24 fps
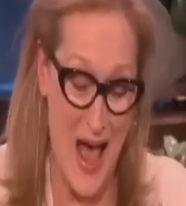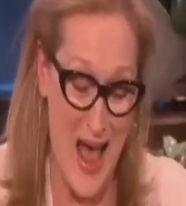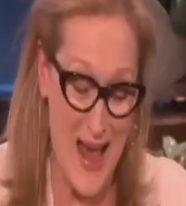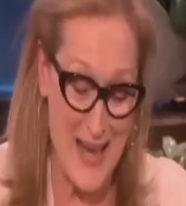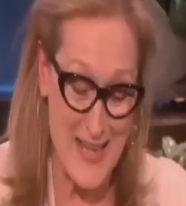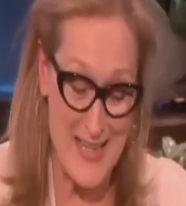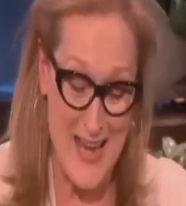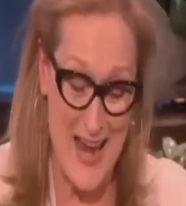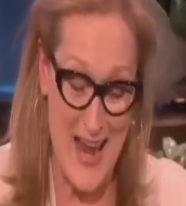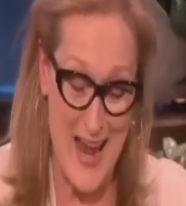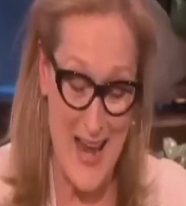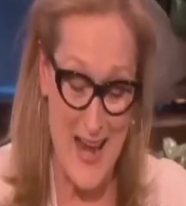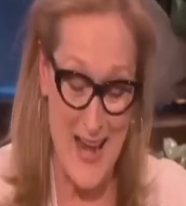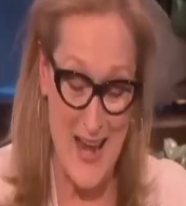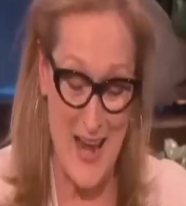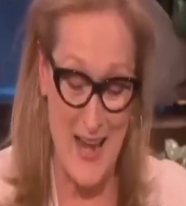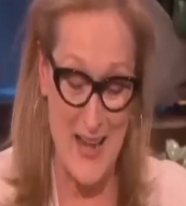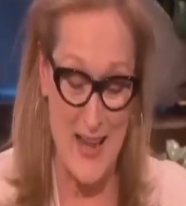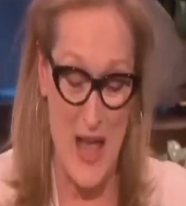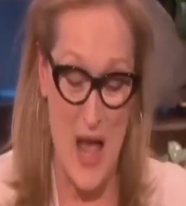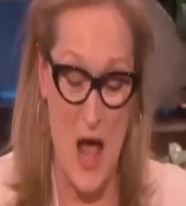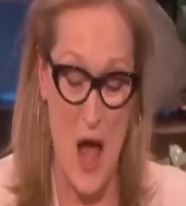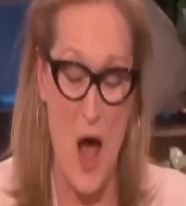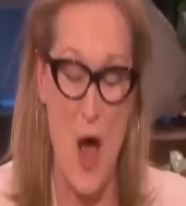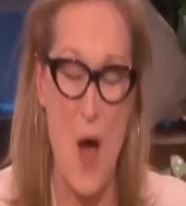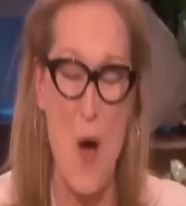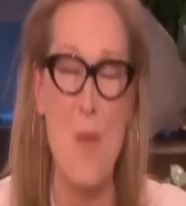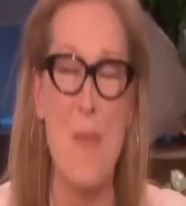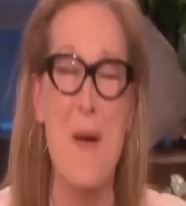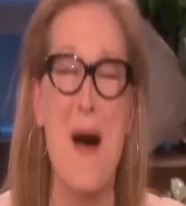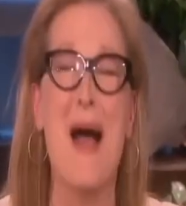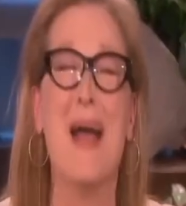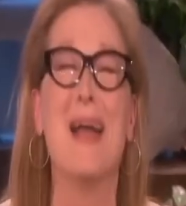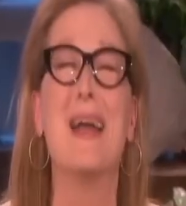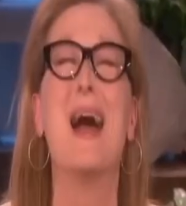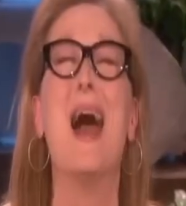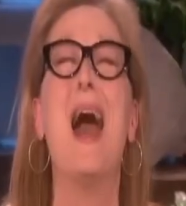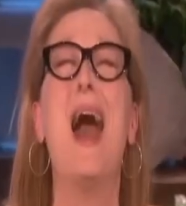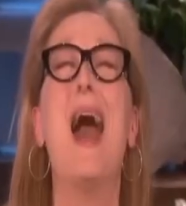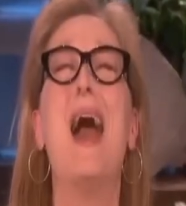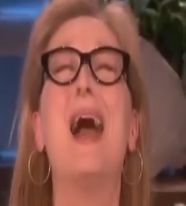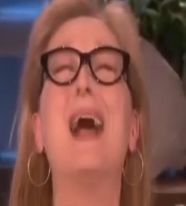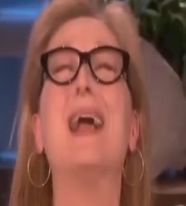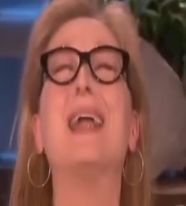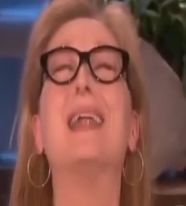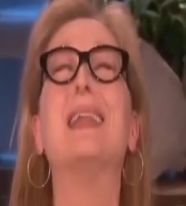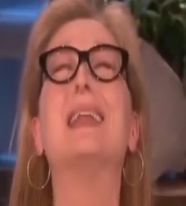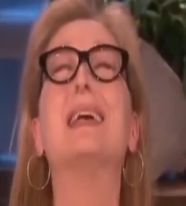career, Meryl Streep faced
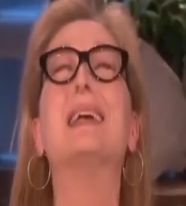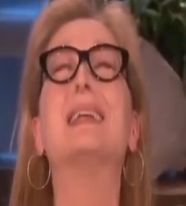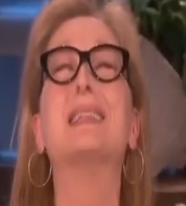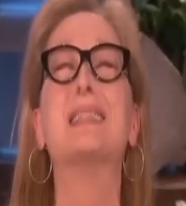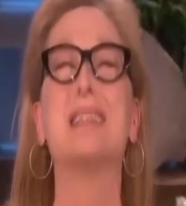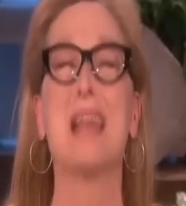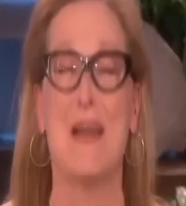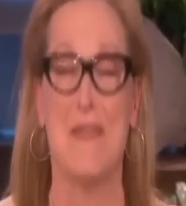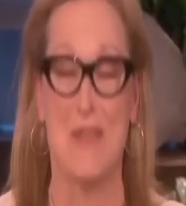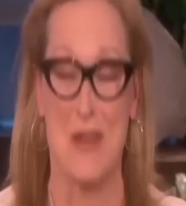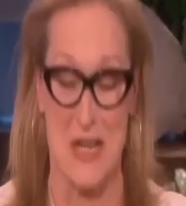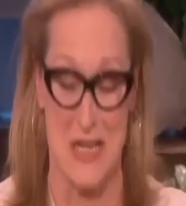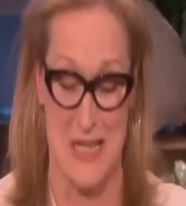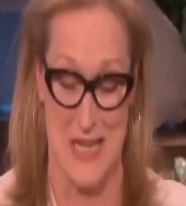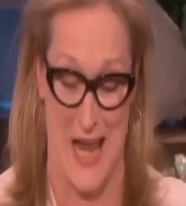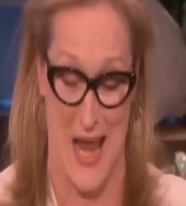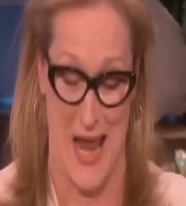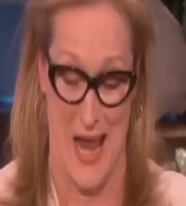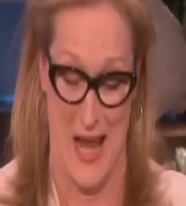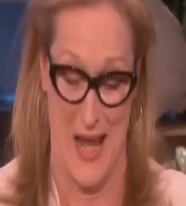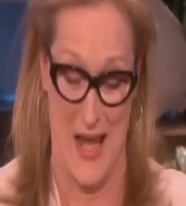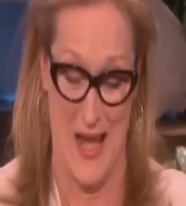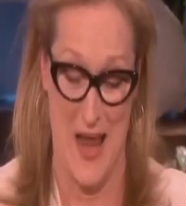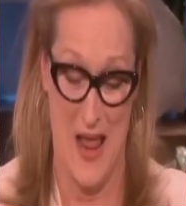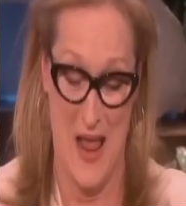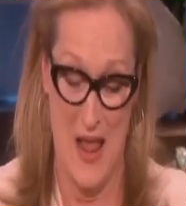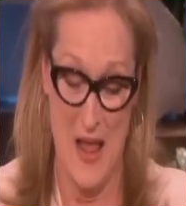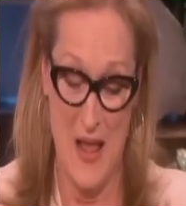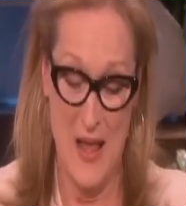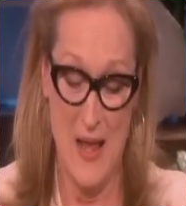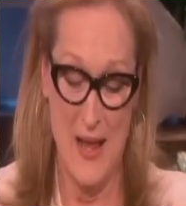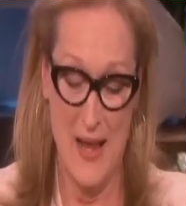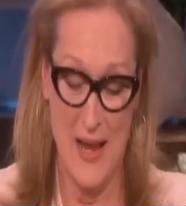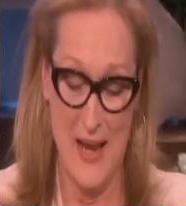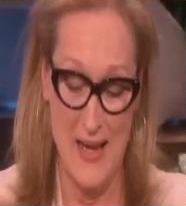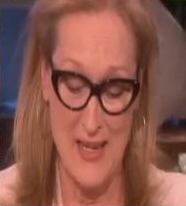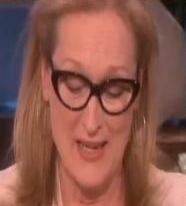numerous challenges that shaped her